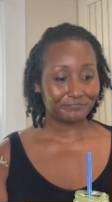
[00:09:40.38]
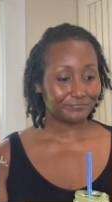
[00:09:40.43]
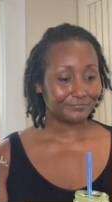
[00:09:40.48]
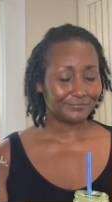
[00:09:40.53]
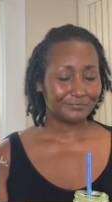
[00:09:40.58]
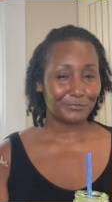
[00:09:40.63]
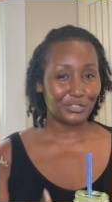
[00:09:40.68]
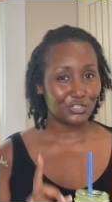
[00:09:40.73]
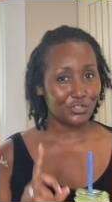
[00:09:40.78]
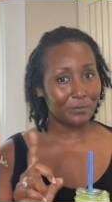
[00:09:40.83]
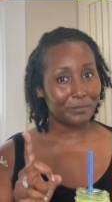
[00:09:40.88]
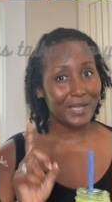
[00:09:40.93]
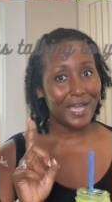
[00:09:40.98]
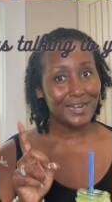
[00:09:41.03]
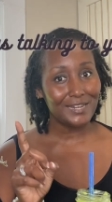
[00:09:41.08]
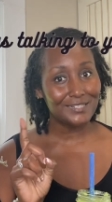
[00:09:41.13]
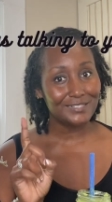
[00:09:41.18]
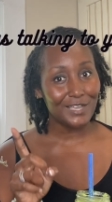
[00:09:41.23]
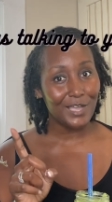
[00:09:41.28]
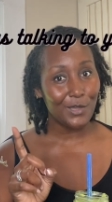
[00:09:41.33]
But your
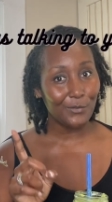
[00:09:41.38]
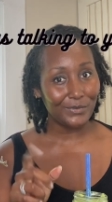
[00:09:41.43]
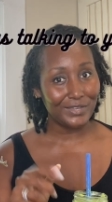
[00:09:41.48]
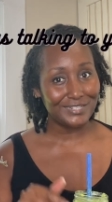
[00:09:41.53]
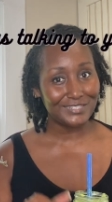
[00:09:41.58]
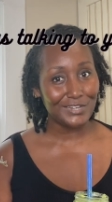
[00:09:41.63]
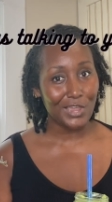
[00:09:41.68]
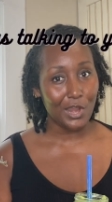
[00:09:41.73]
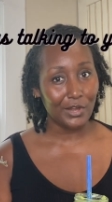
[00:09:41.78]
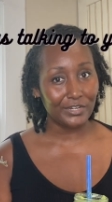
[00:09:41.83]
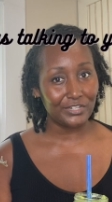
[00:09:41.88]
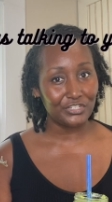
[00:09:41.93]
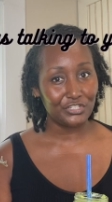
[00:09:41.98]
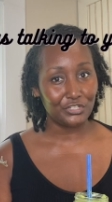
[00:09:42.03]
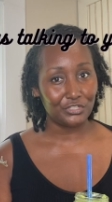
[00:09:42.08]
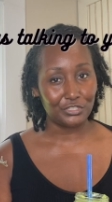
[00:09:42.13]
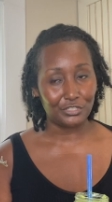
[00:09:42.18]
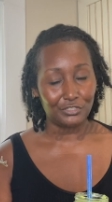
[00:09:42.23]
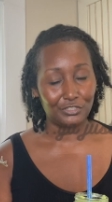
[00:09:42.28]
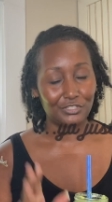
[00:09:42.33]
body's always talking to
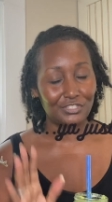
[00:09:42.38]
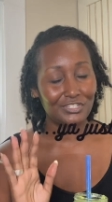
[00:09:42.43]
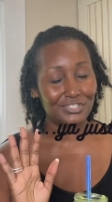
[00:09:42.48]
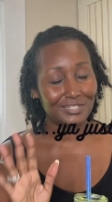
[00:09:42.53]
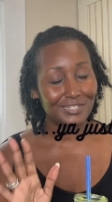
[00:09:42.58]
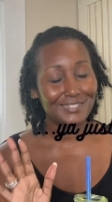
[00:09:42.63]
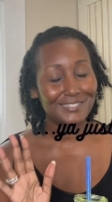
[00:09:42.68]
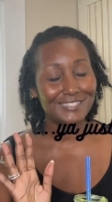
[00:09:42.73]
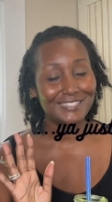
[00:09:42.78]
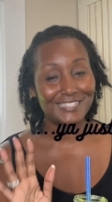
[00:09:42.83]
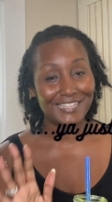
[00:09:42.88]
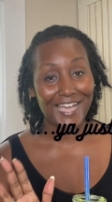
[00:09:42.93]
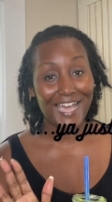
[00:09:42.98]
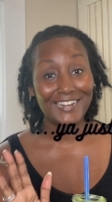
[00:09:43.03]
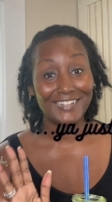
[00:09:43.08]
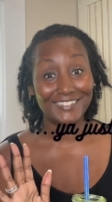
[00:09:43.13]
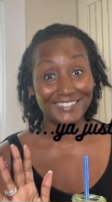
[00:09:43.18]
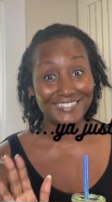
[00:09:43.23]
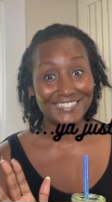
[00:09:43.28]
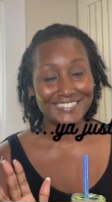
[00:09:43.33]
you. You just
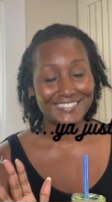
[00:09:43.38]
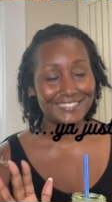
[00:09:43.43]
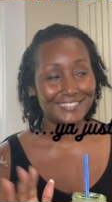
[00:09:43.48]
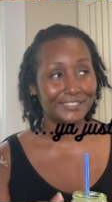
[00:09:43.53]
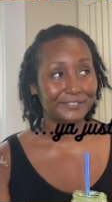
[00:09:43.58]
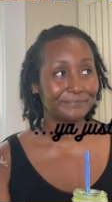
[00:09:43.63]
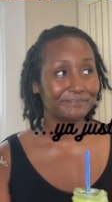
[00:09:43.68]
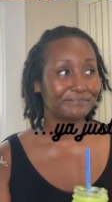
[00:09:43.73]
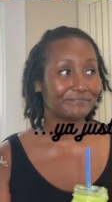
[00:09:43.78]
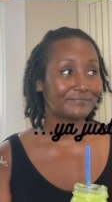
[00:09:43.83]
gotta listen.